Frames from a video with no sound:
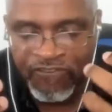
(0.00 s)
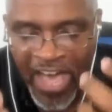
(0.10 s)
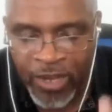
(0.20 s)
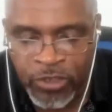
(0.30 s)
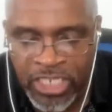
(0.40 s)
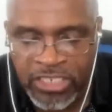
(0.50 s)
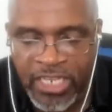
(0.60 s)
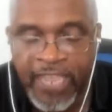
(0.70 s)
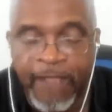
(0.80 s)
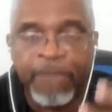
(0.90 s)
follows his
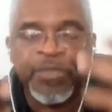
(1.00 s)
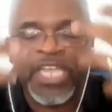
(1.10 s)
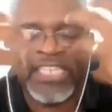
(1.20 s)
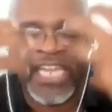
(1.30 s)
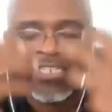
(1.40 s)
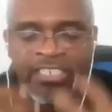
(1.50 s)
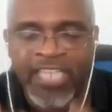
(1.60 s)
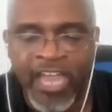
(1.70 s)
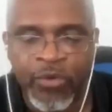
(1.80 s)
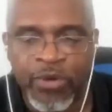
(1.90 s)
lead, that
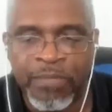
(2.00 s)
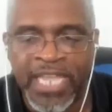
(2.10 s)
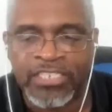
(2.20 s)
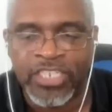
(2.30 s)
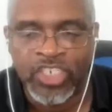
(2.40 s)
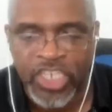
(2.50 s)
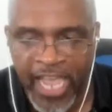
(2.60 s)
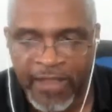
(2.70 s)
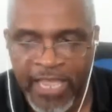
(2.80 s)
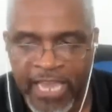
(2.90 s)
desire remains in
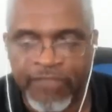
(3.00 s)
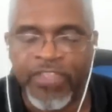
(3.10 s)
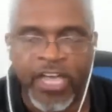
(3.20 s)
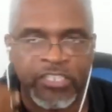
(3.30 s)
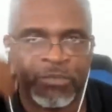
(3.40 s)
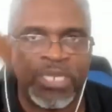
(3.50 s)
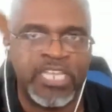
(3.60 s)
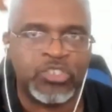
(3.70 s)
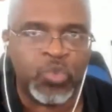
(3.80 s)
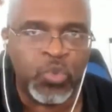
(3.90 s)
check. And if the husband
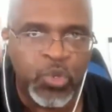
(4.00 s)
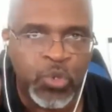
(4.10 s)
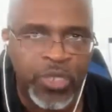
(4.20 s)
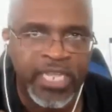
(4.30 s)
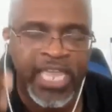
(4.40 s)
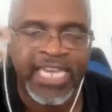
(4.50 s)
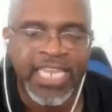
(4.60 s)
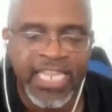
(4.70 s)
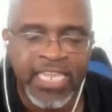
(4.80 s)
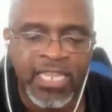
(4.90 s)
is ruling
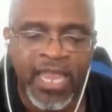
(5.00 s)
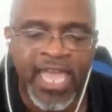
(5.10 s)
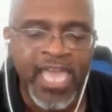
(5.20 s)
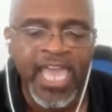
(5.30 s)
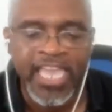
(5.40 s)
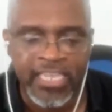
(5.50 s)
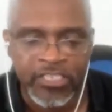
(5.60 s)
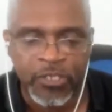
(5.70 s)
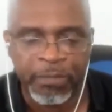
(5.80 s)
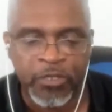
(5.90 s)
and leading like he
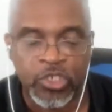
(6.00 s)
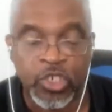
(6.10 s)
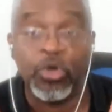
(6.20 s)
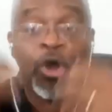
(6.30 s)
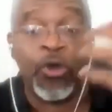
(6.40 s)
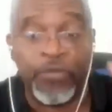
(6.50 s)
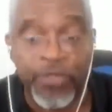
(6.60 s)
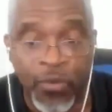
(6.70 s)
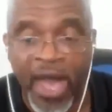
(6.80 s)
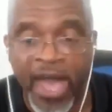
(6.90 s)
is supposed to
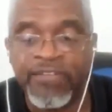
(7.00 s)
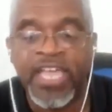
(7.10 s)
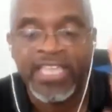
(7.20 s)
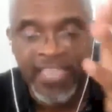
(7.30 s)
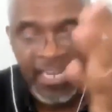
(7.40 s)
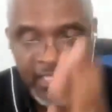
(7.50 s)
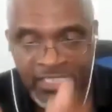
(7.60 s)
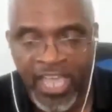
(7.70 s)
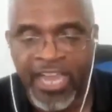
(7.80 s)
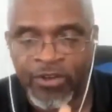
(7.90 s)
over the wife, that
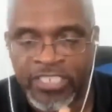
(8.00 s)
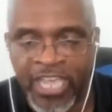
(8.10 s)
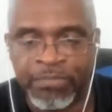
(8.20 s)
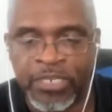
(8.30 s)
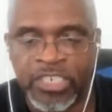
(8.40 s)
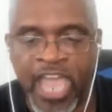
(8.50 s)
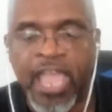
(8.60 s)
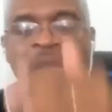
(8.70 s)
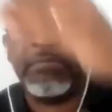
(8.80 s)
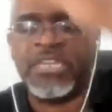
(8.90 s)
desire is kept in
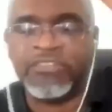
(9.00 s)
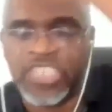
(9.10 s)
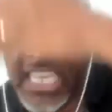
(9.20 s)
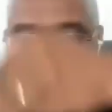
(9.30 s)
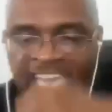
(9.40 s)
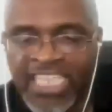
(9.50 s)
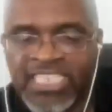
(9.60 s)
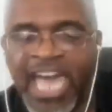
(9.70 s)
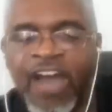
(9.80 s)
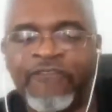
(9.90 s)
check. But if she
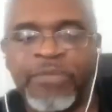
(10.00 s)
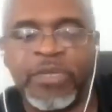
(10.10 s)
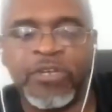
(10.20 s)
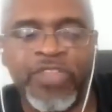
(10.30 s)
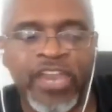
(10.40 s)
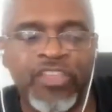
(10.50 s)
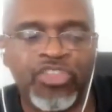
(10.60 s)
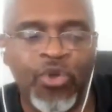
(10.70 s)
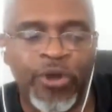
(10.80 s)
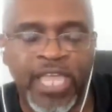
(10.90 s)
gets out from under that
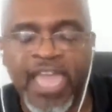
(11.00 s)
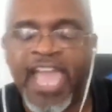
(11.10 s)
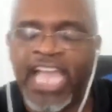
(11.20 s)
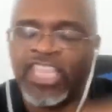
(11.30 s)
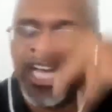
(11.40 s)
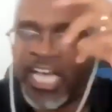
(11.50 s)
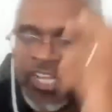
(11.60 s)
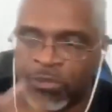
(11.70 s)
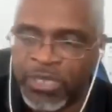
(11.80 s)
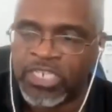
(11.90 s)
authority and the
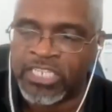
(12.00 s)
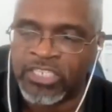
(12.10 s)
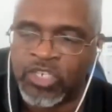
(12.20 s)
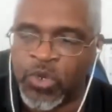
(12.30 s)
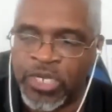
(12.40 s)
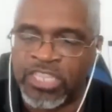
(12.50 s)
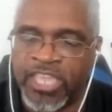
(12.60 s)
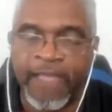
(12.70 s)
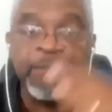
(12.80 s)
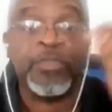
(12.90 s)
husband doesn't do
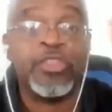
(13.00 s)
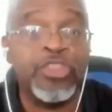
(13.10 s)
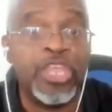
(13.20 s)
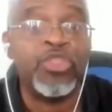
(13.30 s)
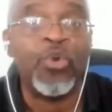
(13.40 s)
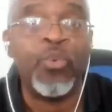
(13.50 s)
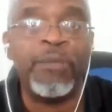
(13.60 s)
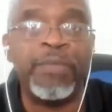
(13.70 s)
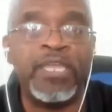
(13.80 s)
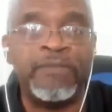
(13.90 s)
anything, then the
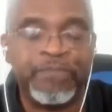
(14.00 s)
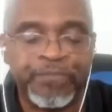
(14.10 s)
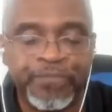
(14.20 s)
woman